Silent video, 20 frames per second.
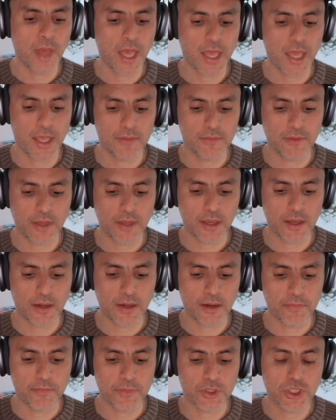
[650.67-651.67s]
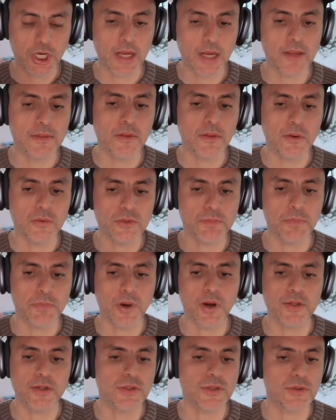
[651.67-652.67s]
and then chain those
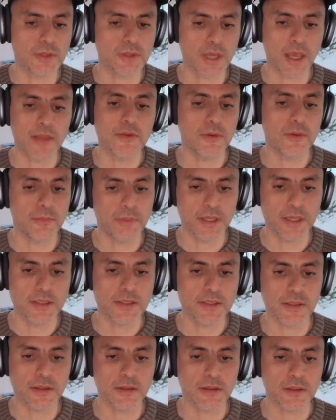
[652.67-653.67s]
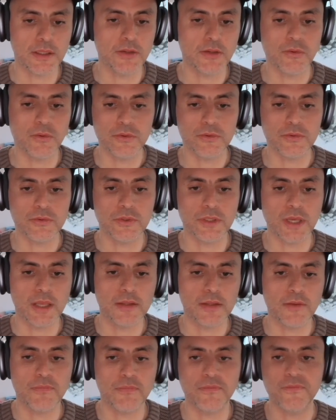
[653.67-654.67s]
bugs together, basically, in order to
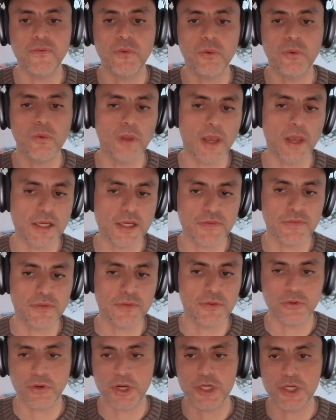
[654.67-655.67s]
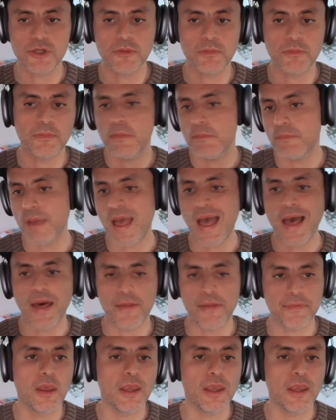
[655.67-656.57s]
get a full exfiltration path